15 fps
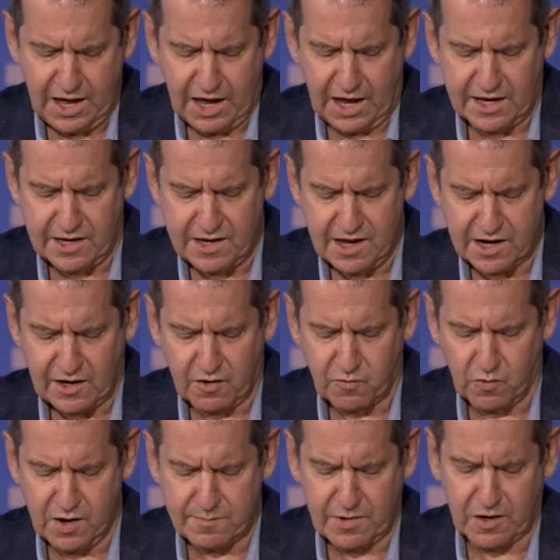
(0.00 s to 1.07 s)
and Nick
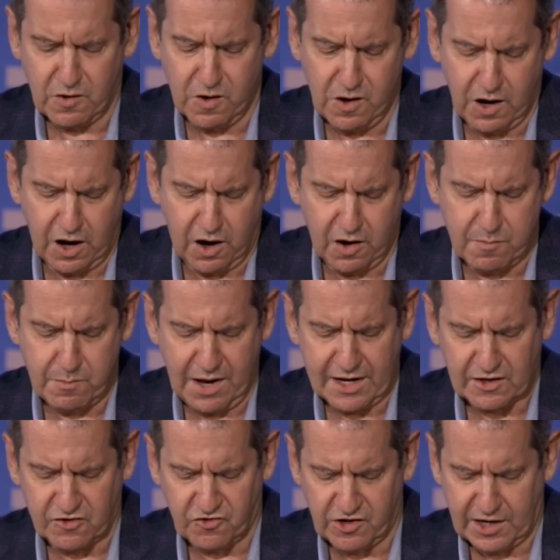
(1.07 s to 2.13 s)
Grimmer, our
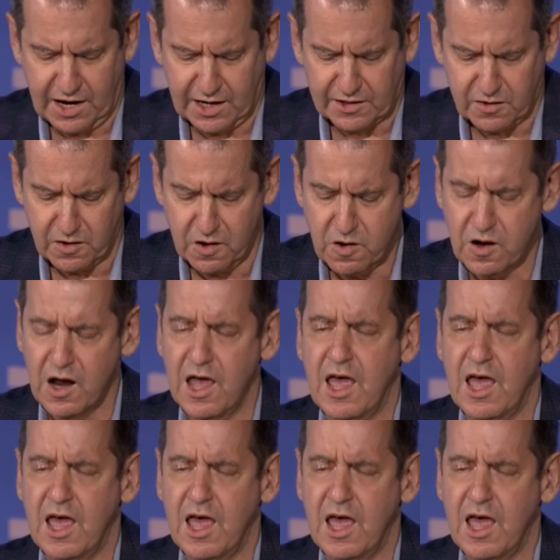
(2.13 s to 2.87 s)
managing editor,